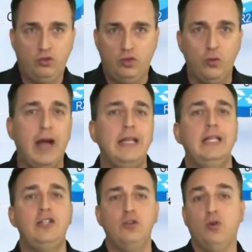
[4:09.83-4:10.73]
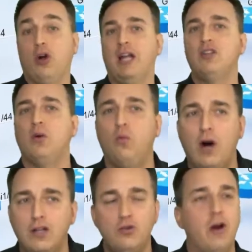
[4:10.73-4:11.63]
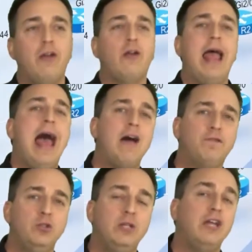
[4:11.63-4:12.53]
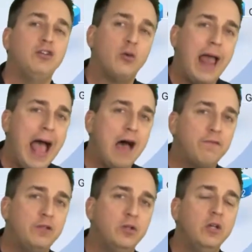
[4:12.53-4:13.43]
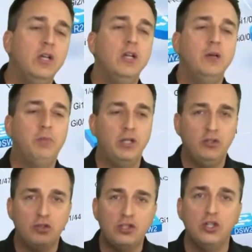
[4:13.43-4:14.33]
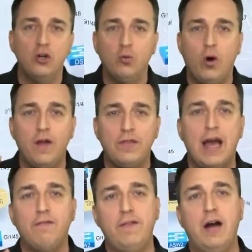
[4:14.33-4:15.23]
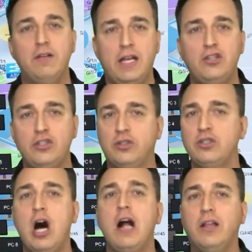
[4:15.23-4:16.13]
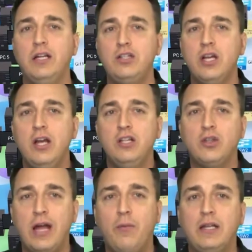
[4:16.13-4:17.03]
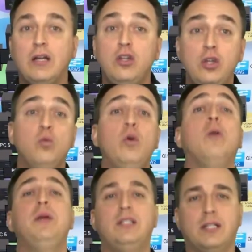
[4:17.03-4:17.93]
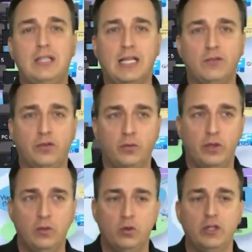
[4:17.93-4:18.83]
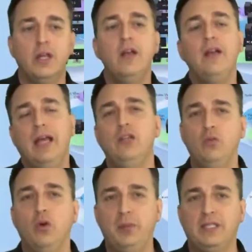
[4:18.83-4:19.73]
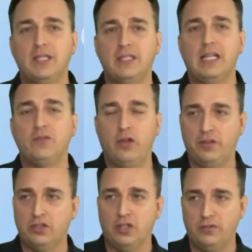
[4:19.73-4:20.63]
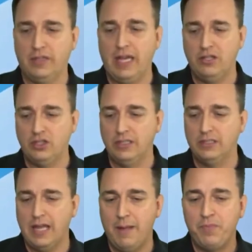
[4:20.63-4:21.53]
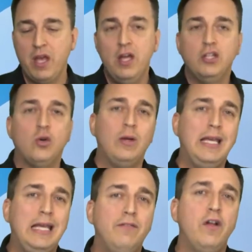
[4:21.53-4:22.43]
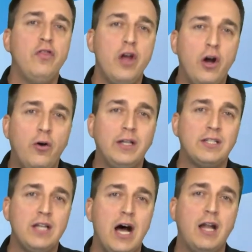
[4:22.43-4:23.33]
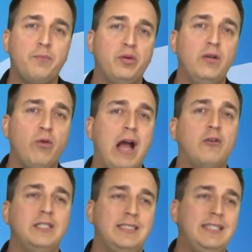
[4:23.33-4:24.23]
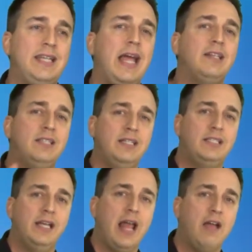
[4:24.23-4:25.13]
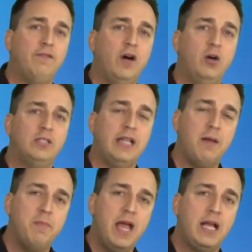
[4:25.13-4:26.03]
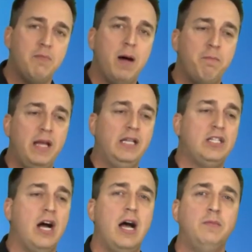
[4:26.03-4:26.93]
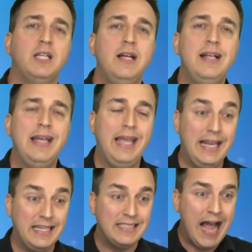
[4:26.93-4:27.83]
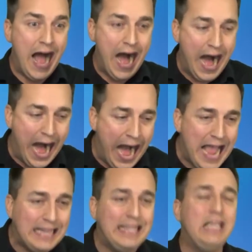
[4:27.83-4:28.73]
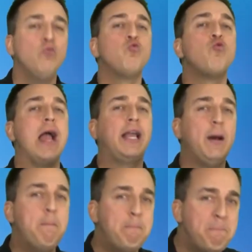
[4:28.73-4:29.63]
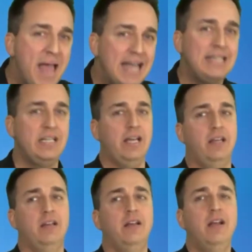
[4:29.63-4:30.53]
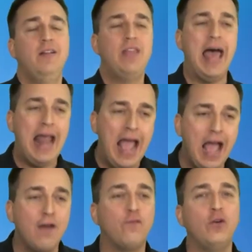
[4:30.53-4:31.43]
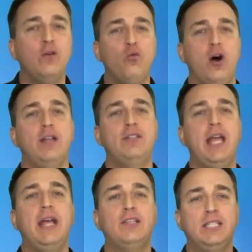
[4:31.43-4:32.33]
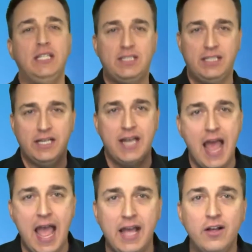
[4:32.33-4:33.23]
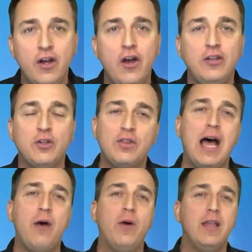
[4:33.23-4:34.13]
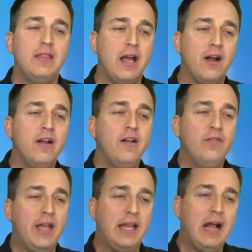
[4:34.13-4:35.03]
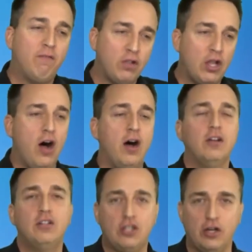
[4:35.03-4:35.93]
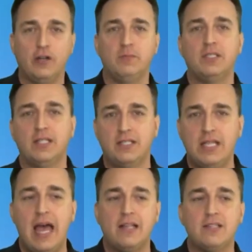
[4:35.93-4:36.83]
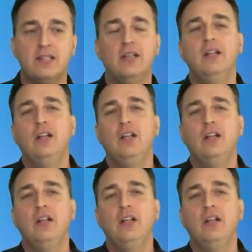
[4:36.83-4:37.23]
do I need to, or I don't want to, or I don't have to? Yeah, you don't have to, but you still want that foundational knowledge so that way there you will be successful in the real world and you will be successful on the certification exam. So even though it's not a prerequisite to take CCNA, folks, and that may come up many times, it is highly recommended that everyone takes CCNA so that way there they can have long term success